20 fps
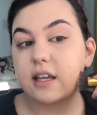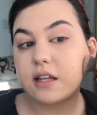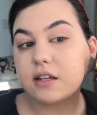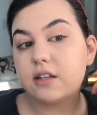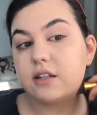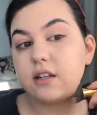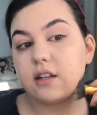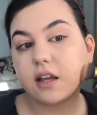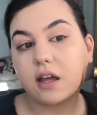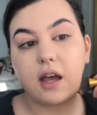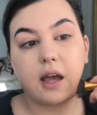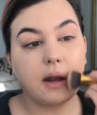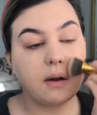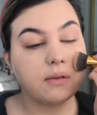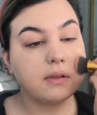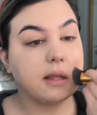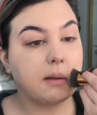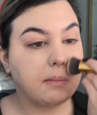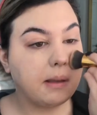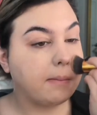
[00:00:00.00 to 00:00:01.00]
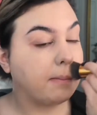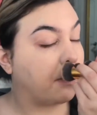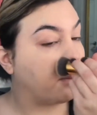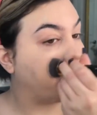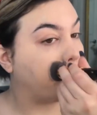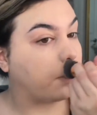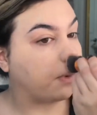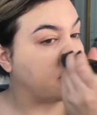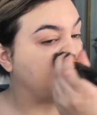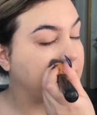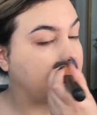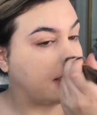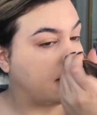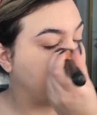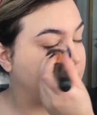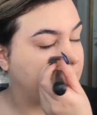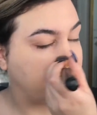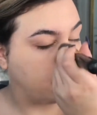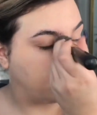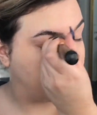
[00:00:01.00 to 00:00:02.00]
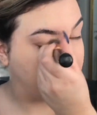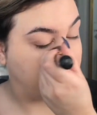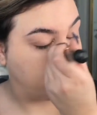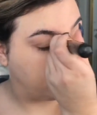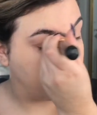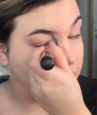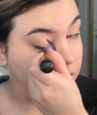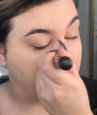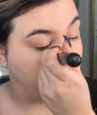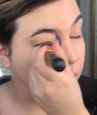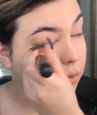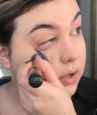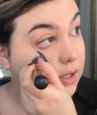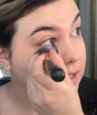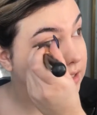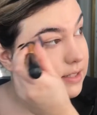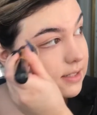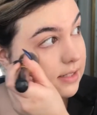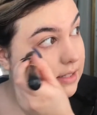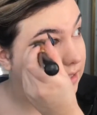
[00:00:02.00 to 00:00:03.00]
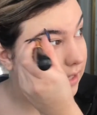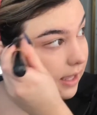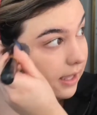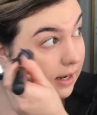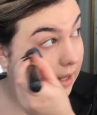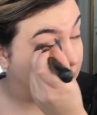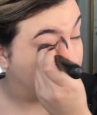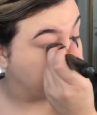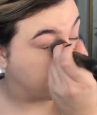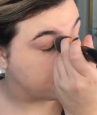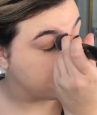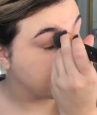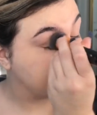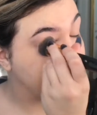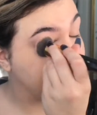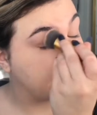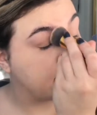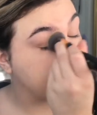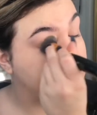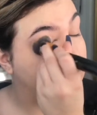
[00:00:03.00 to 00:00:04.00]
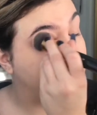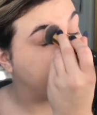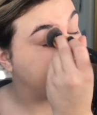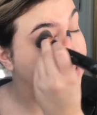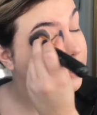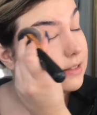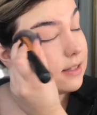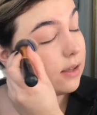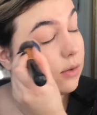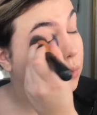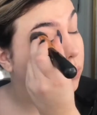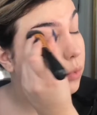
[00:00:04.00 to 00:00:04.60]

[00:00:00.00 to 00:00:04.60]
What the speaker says: And I don't think people really even noticed that I was as heavy as I